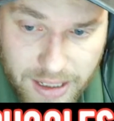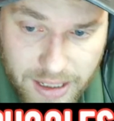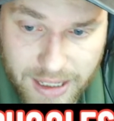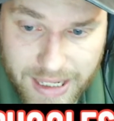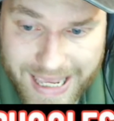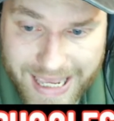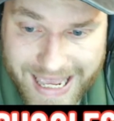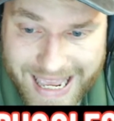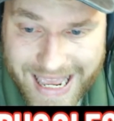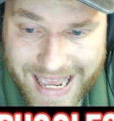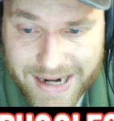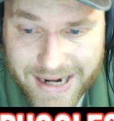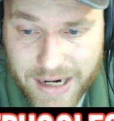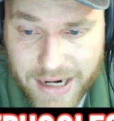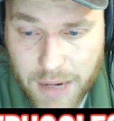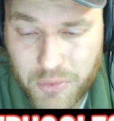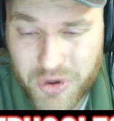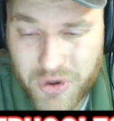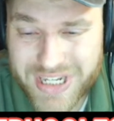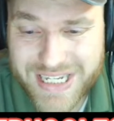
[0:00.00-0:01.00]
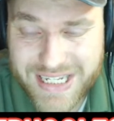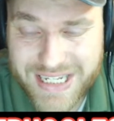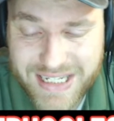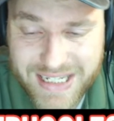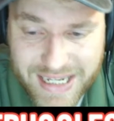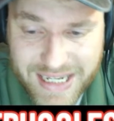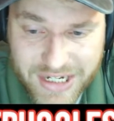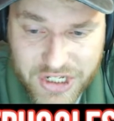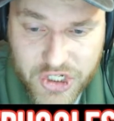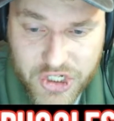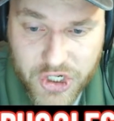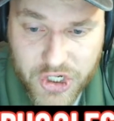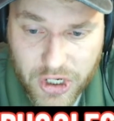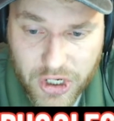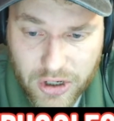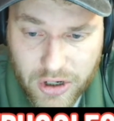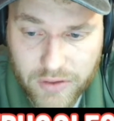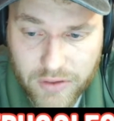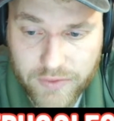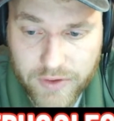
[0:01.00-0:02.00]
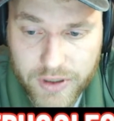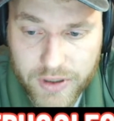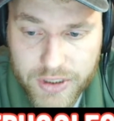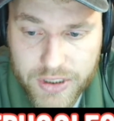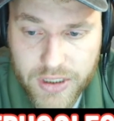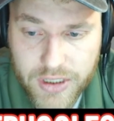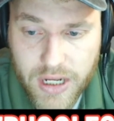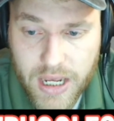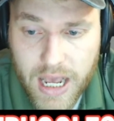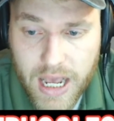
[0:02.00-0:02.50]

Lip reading: He ended up with 6 turnovers.